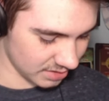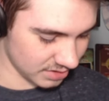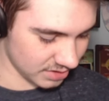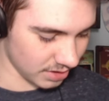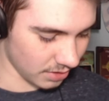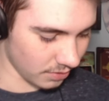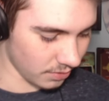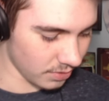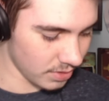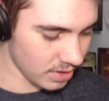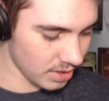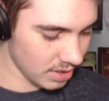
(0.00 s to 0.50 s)

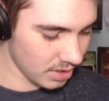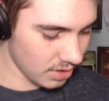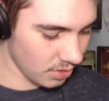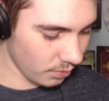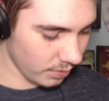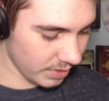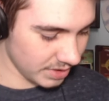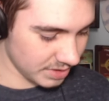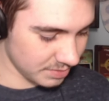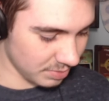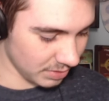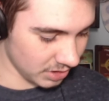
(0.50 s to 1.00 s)
So,
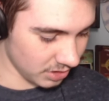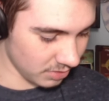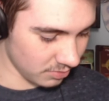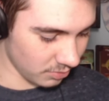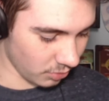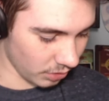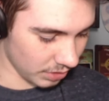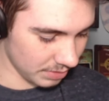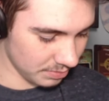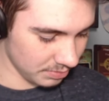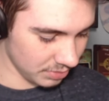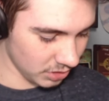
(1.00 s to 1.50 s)
where's Balloon
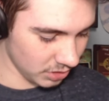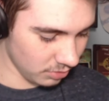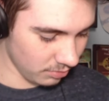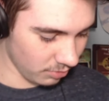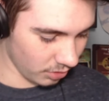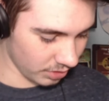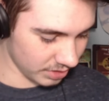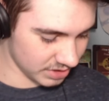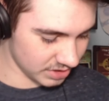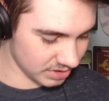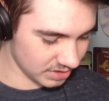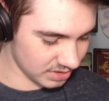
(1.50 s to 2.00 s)
Boy? Balloon
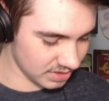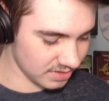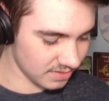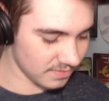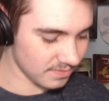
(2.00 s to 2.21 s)
Boy, just...